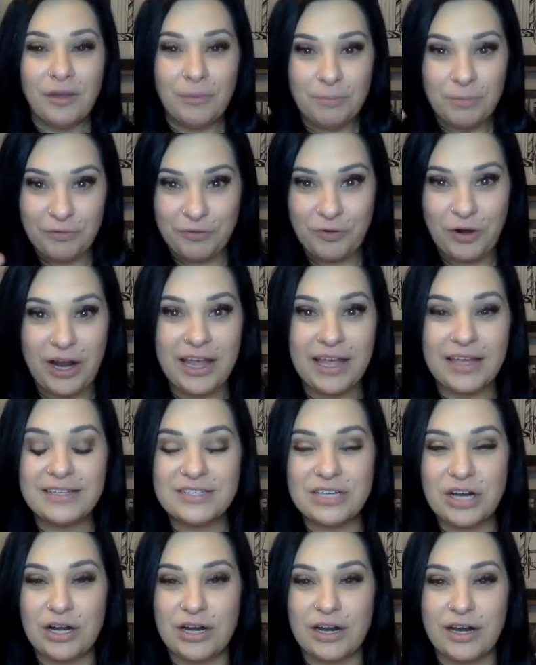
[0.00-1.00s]
Before I get
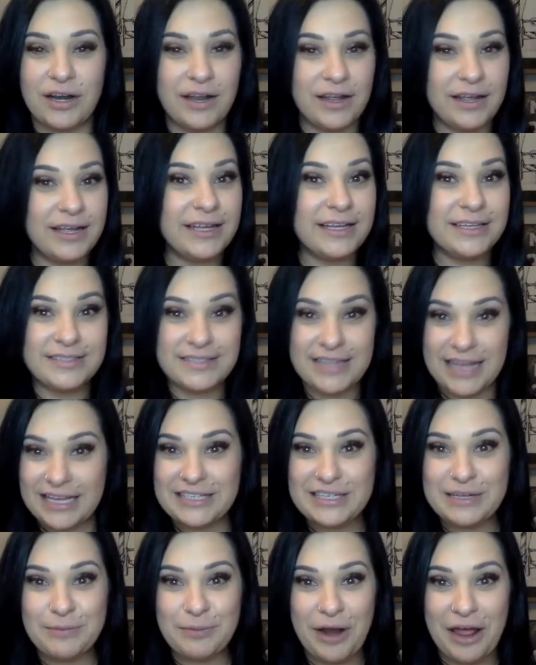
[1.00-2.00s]
started, take a
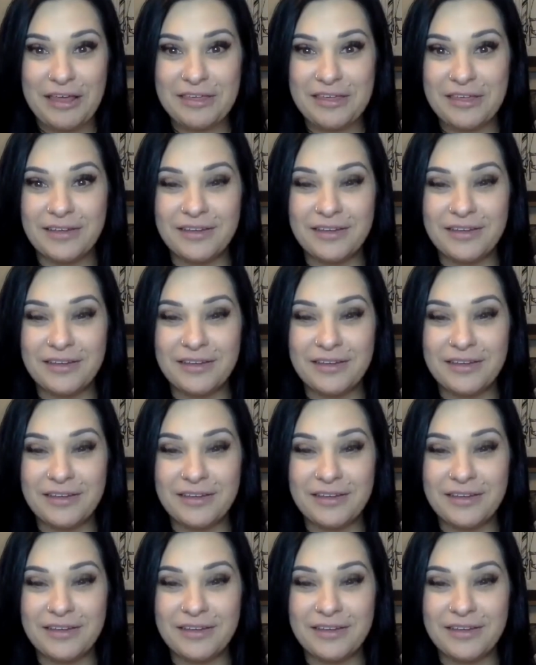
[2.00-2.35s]
deep breath.